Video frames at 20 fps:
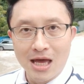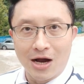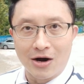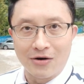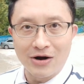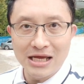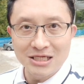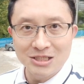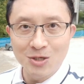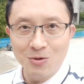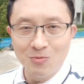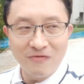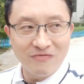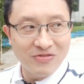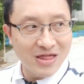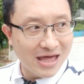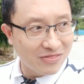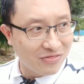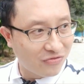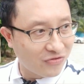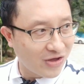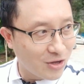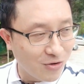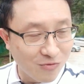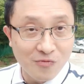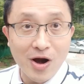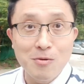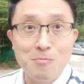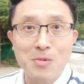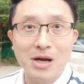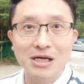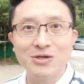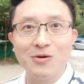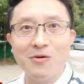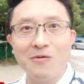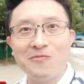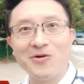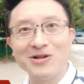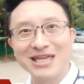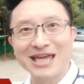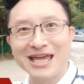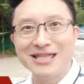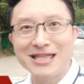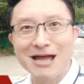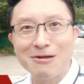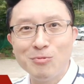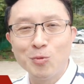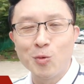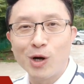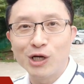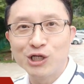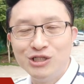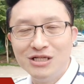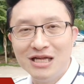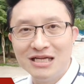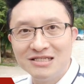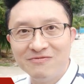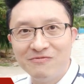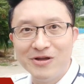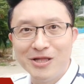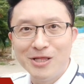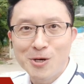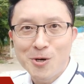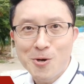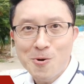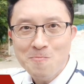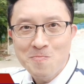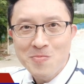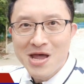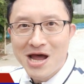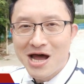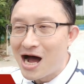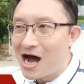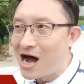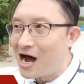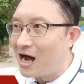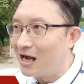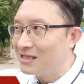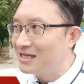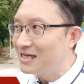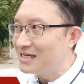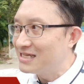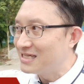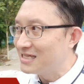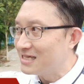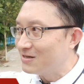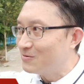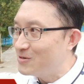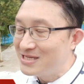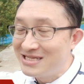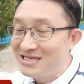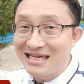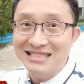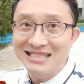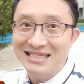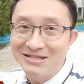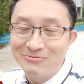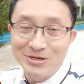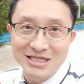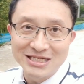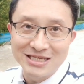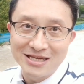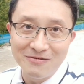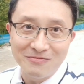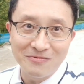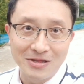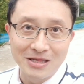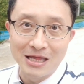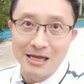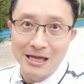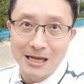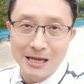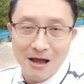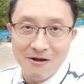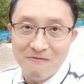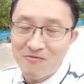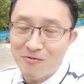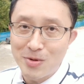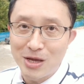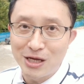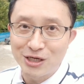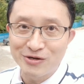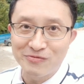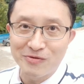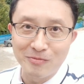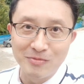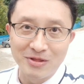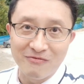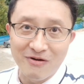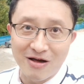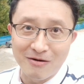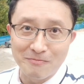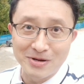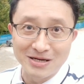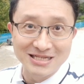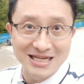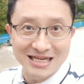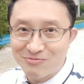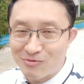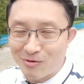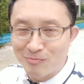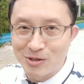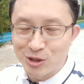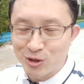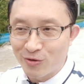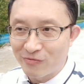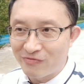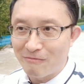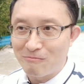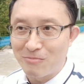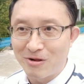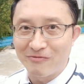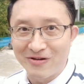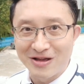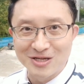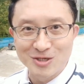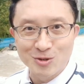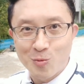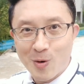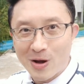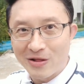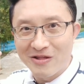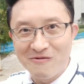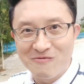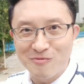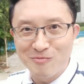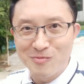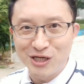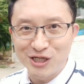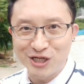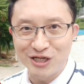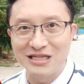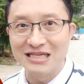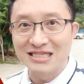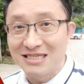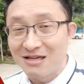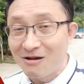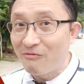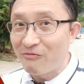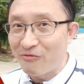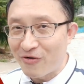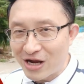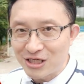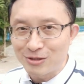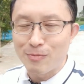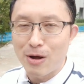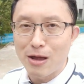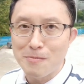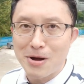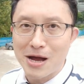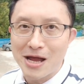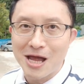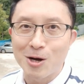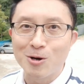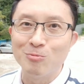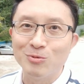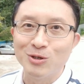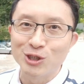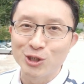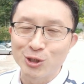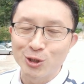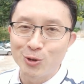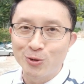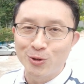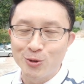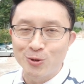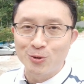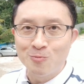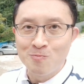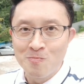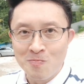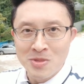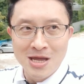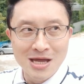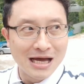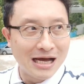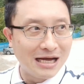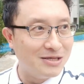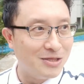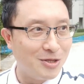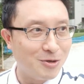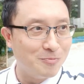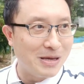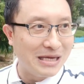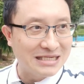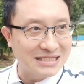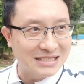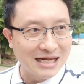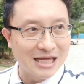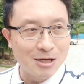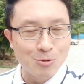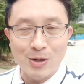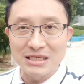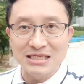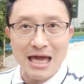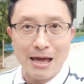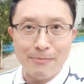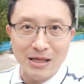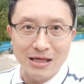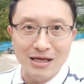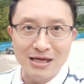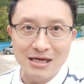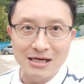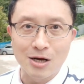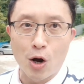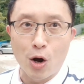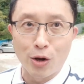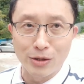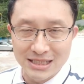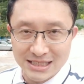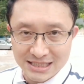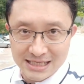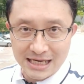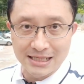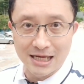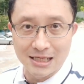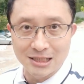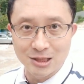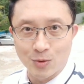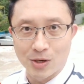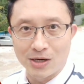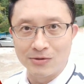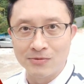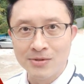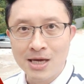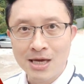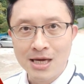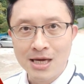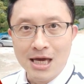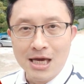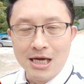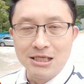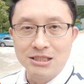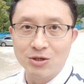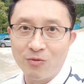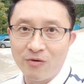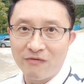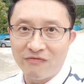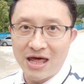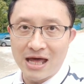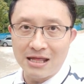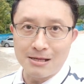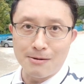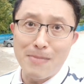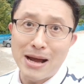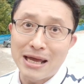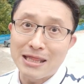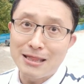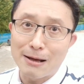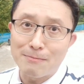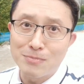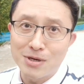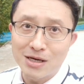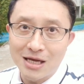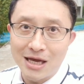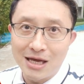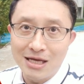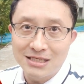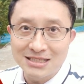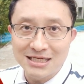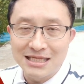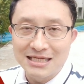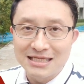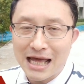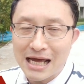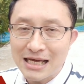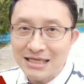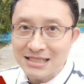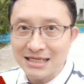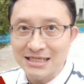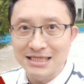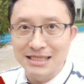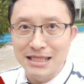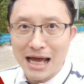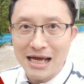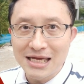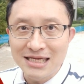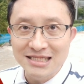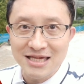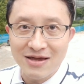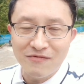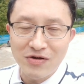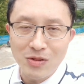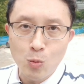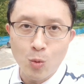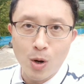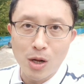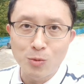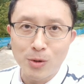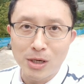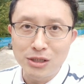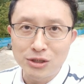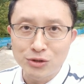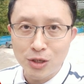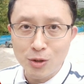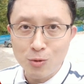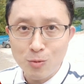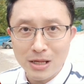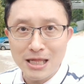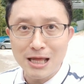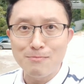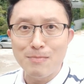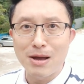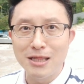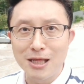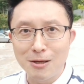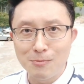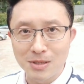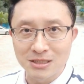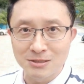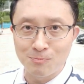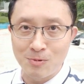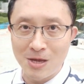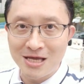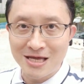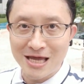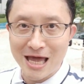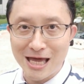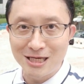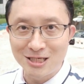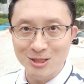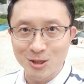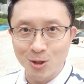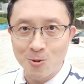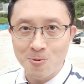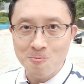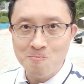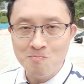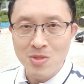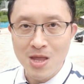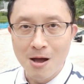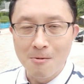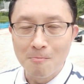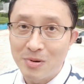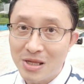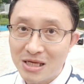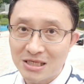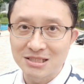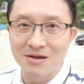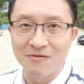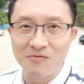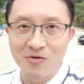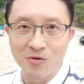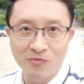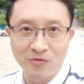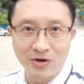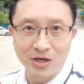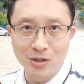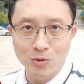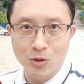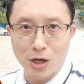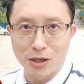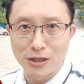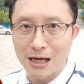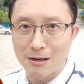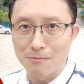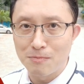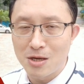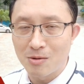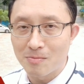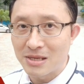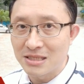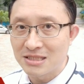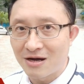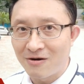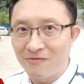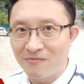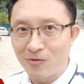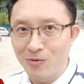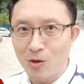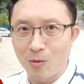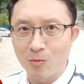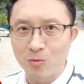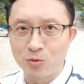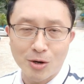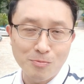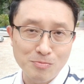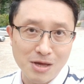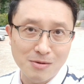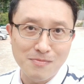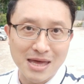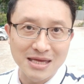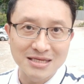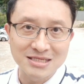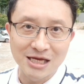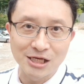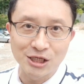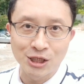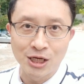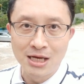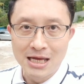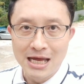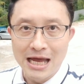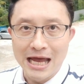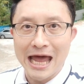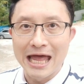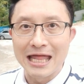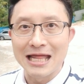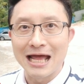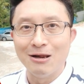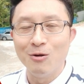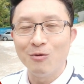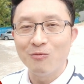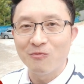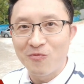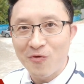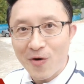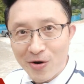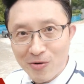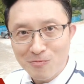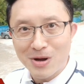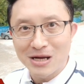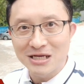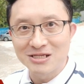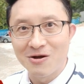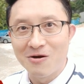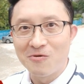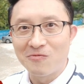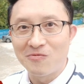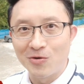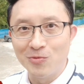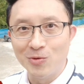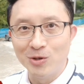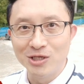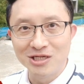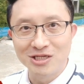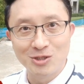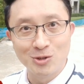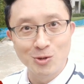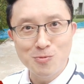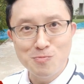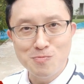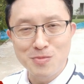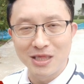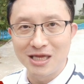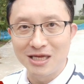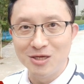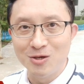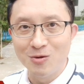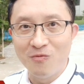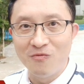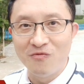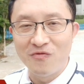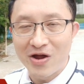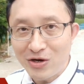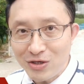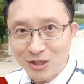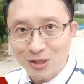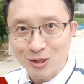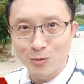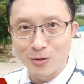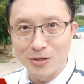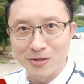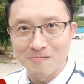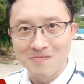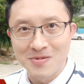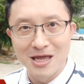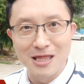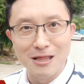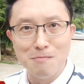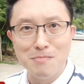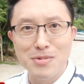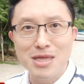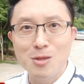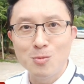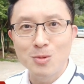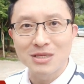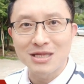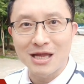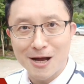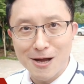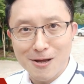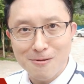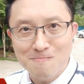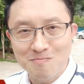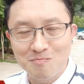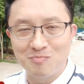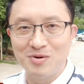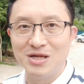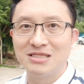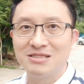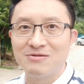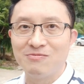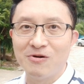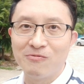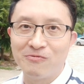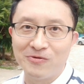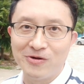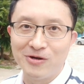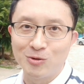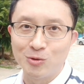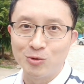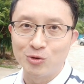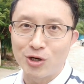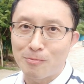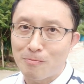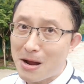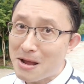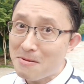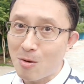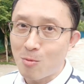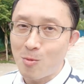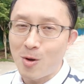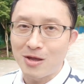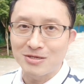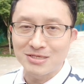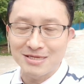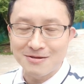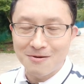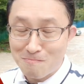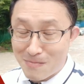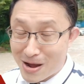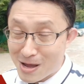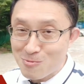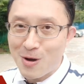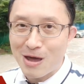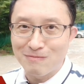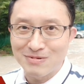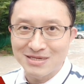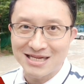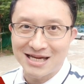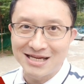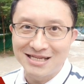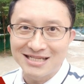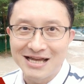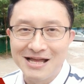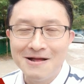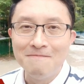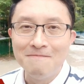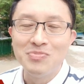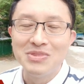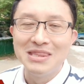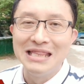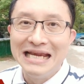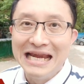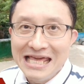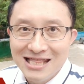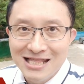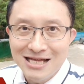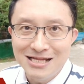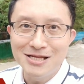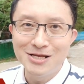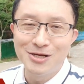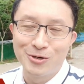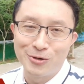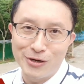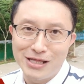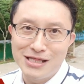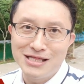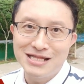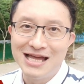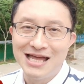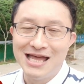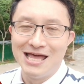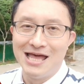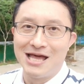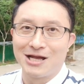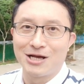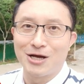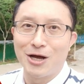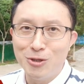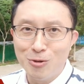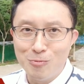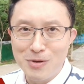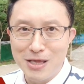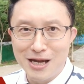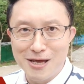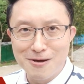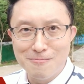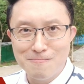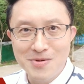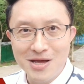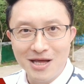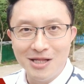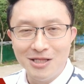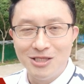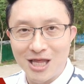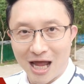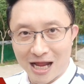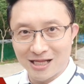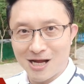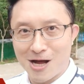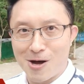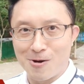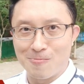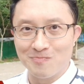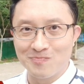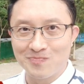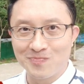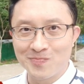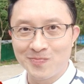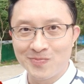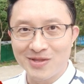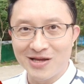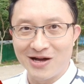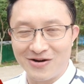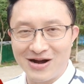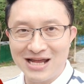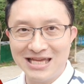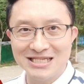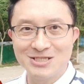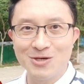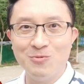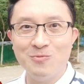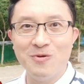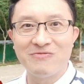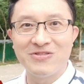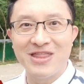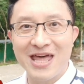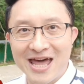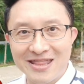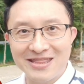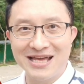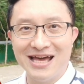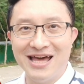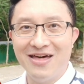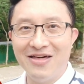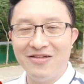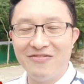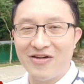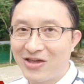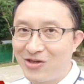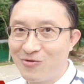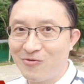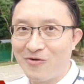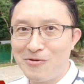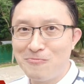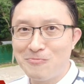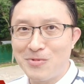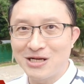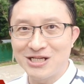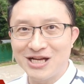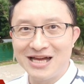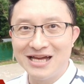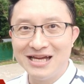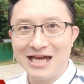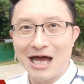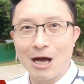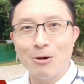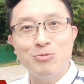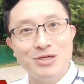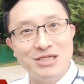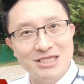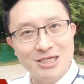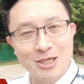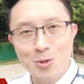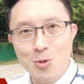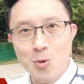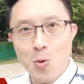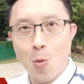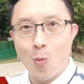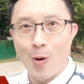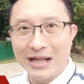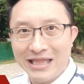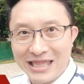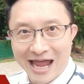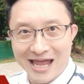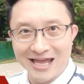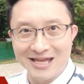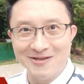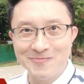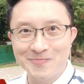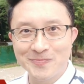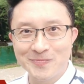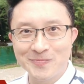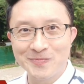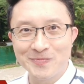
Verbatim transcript: Alright, so with that, thank you very much for taking time to watch this video. Uh, this we just received the information from the developer just from the show flat briefing. So while the information is still fresh in my mind, I hope to show you, you know, basically what's happening here on site as well. So with that, my number is 96971131 and my name is PK So please feel free to contact me on my cell phone or drop me a message. And I look very much forward to meeting you very soon. In the meantime, please feel free to drop by my, web- my website, leedongreencondominium.com. All right, so with that, thank you very much. Hope to see you one day.